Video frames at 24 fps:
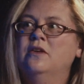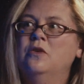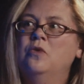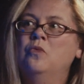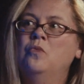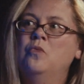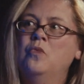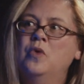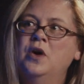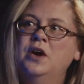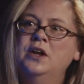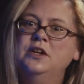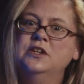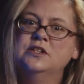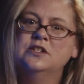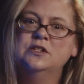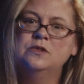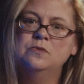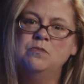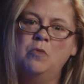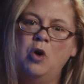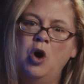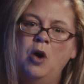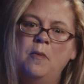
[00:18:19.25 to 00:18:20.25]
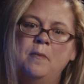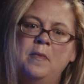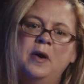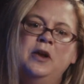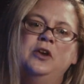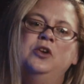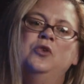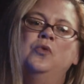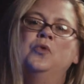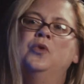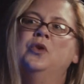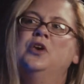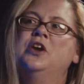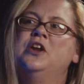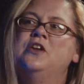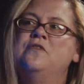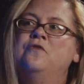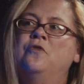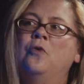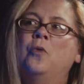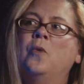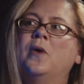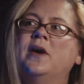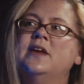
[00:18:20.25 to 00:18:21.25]
one small minority
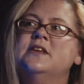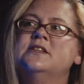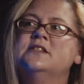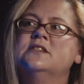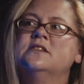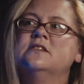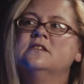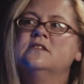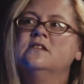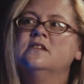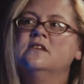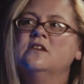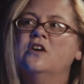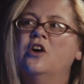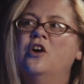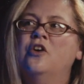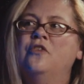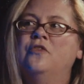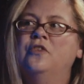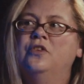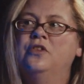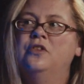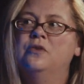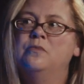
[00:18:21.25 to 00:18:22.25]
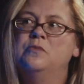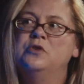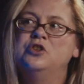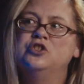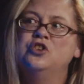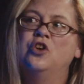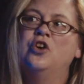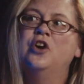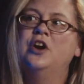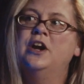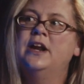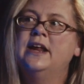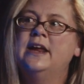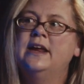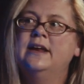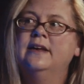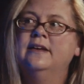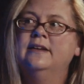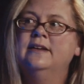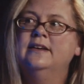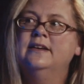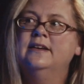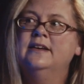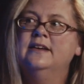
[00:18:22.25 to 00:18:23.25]
voice over the majority.
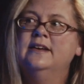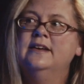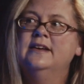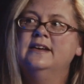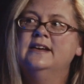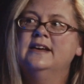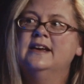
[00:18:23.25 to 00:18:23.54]
Mm-hmm.